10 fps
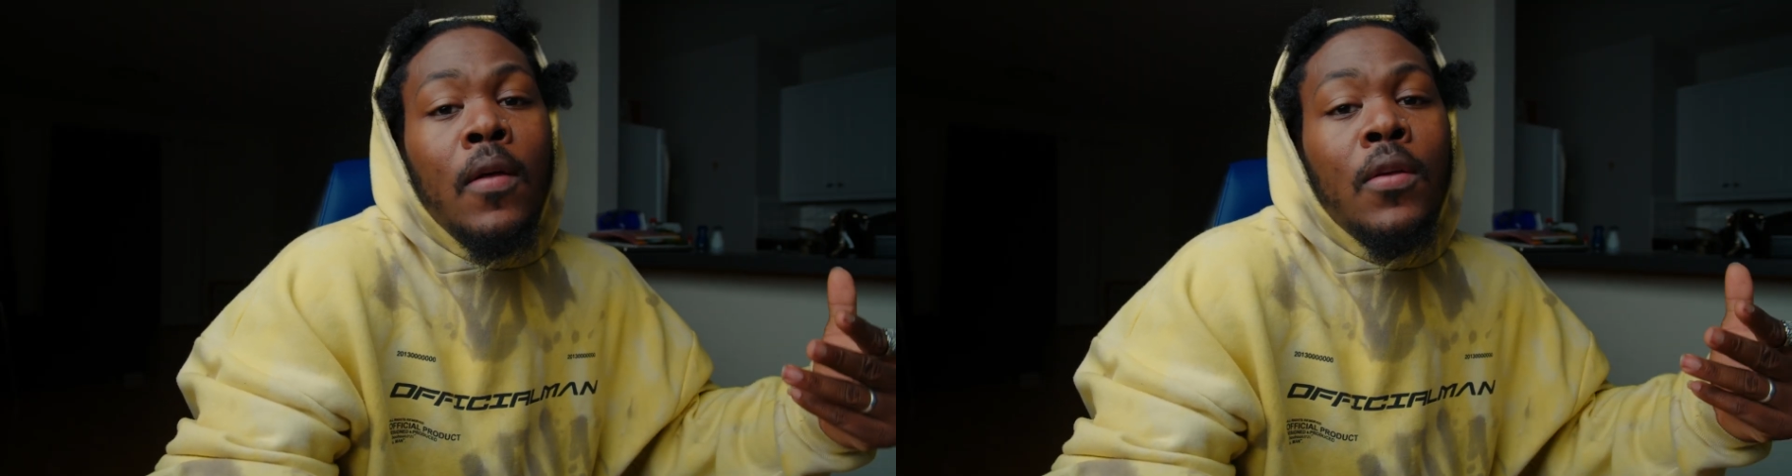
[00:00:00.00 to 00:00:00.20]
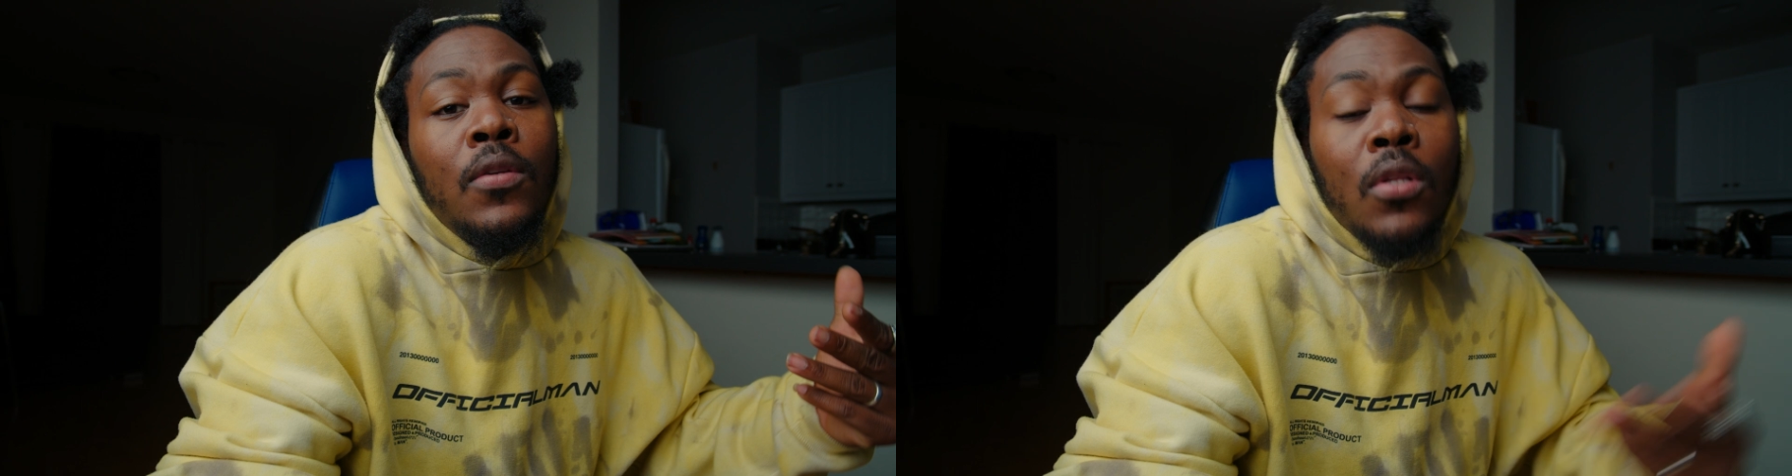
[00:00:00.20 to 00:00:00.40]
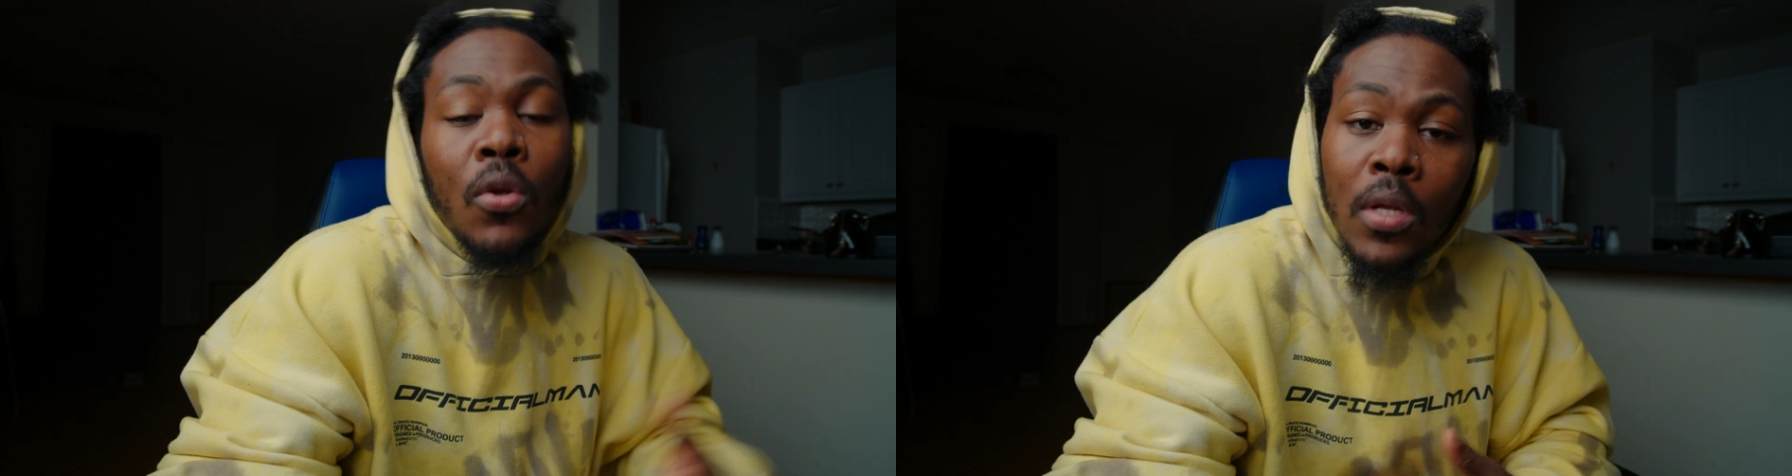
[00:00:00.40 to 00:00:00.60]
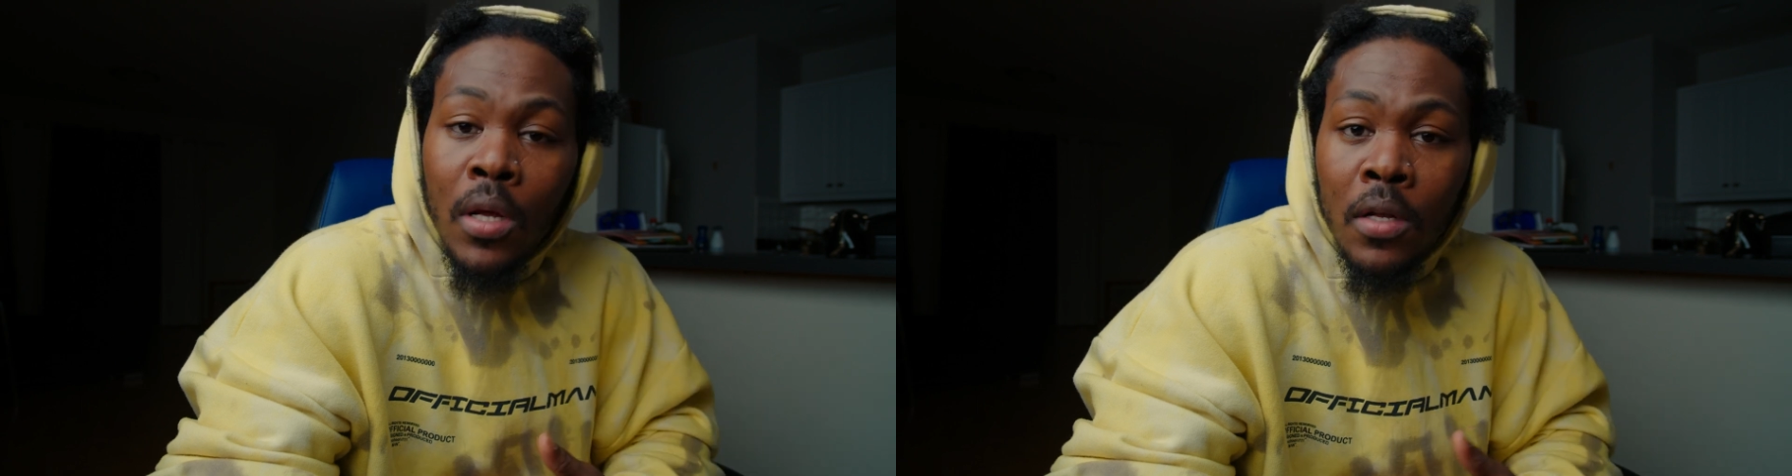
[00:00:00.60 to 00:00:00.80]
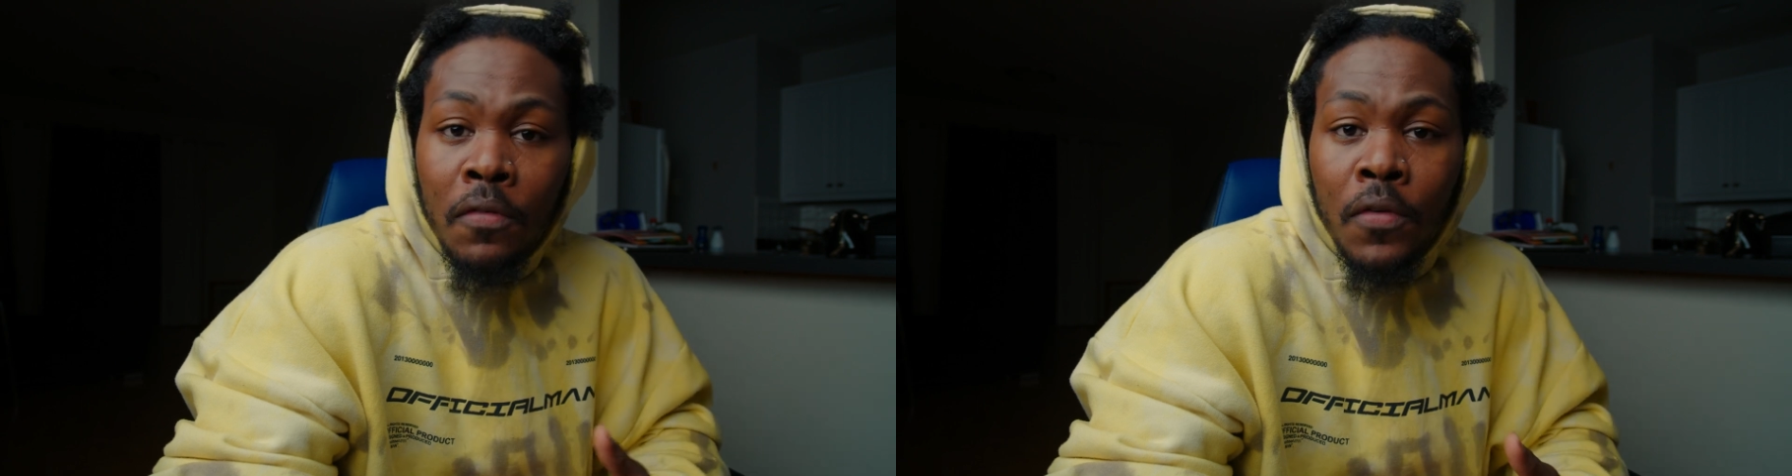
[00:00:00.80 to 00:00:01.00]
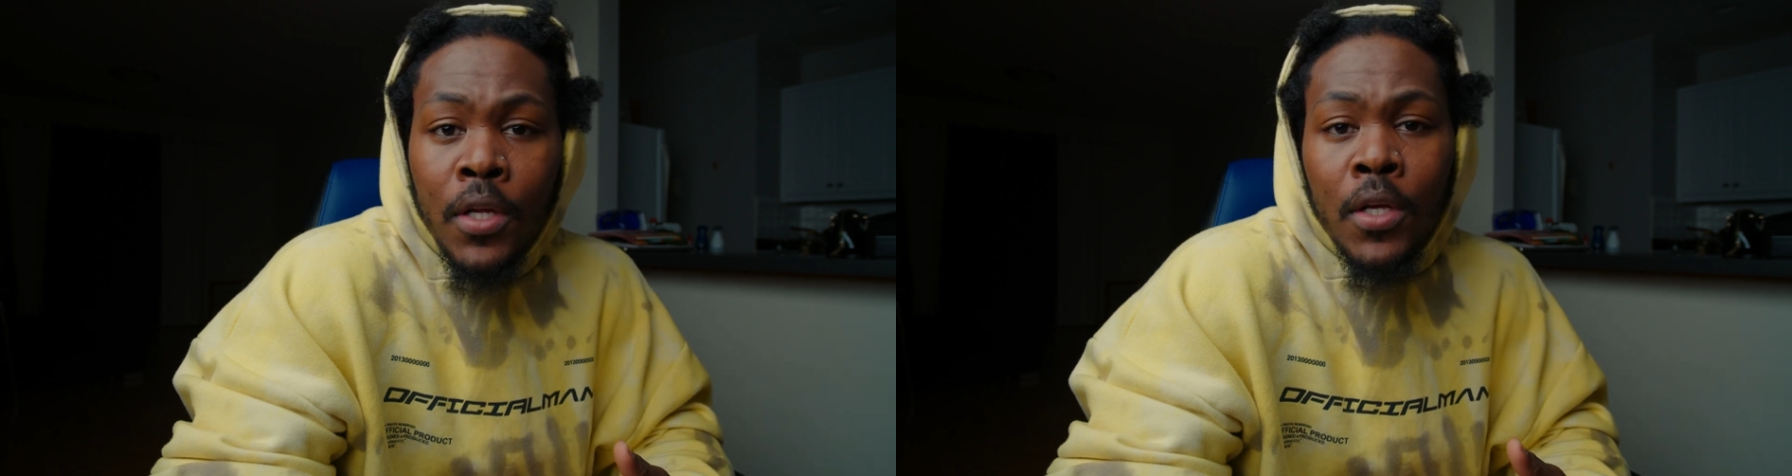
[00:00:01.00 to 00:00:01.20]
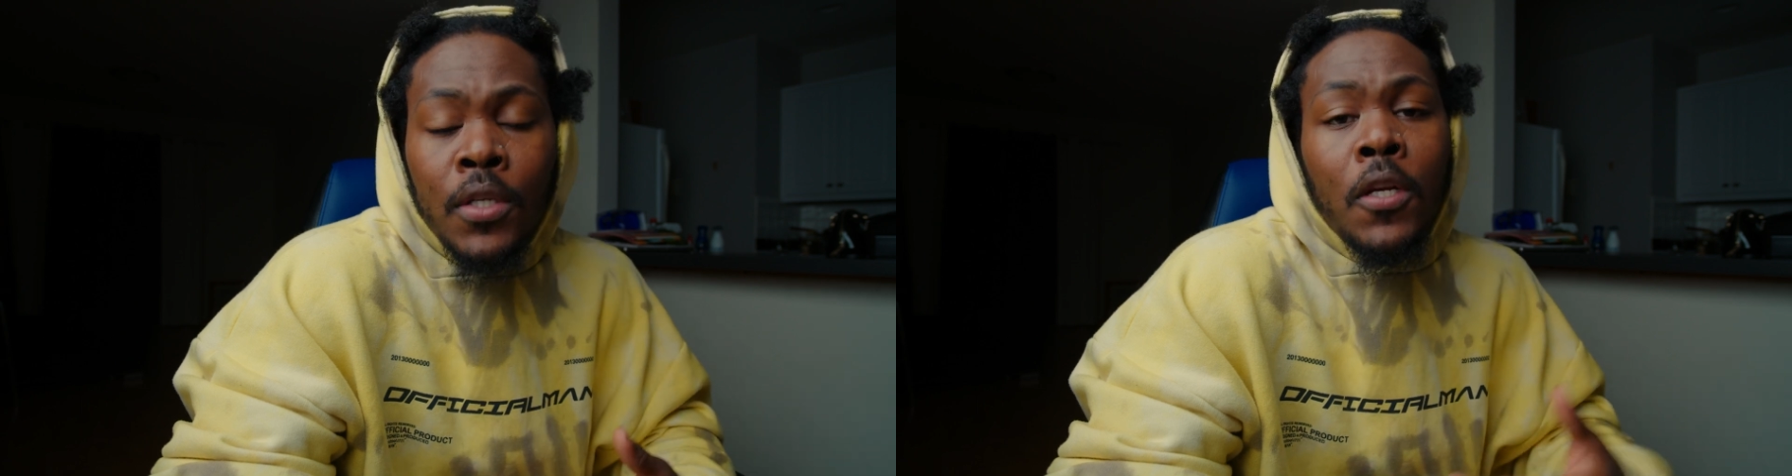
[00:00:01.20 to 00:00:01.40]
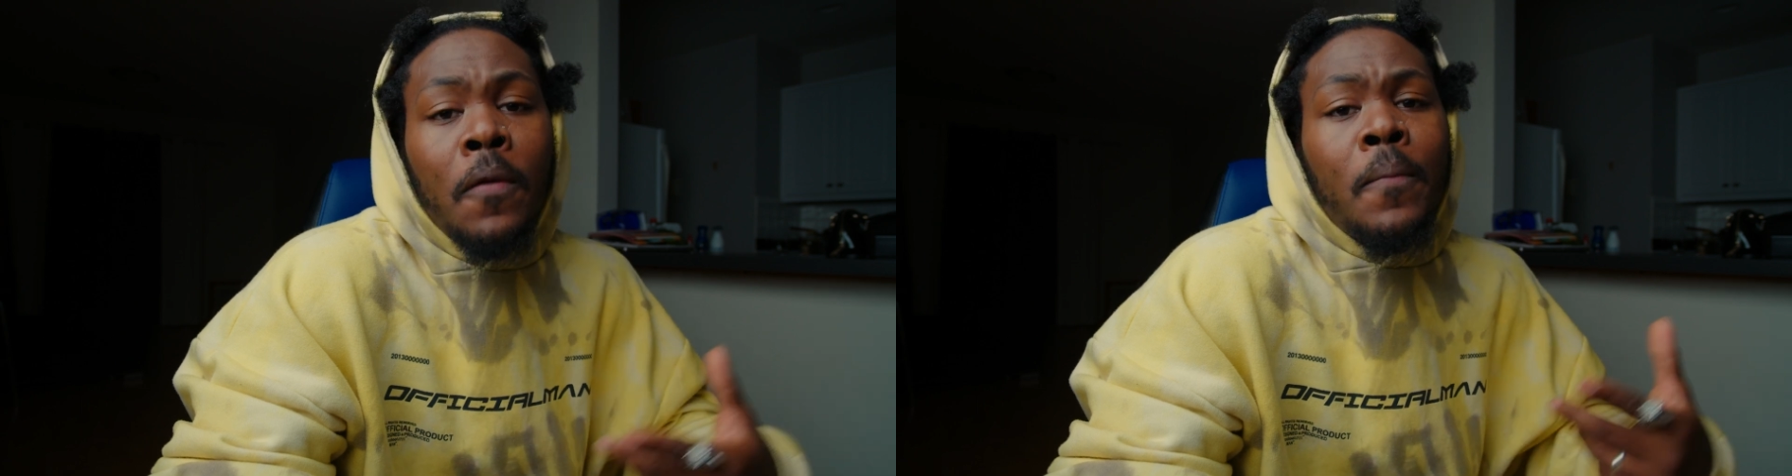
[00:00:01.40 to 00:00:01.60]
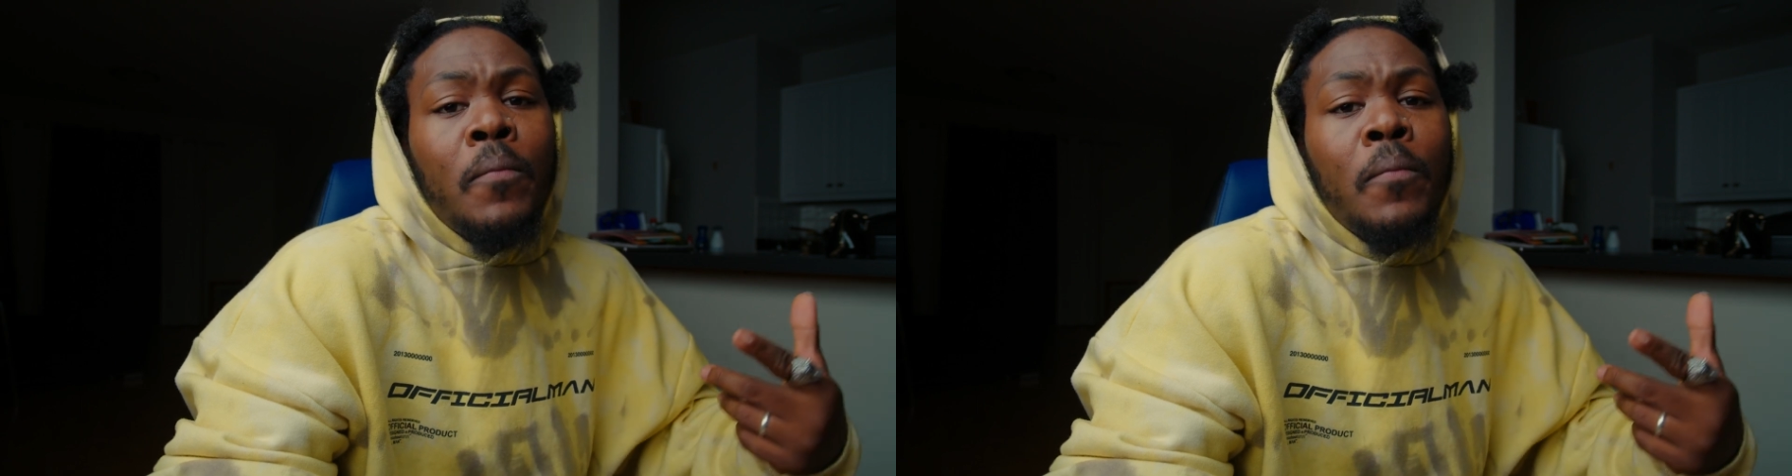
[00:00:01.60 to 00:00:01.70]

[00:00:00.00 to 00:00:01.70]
slow down the footage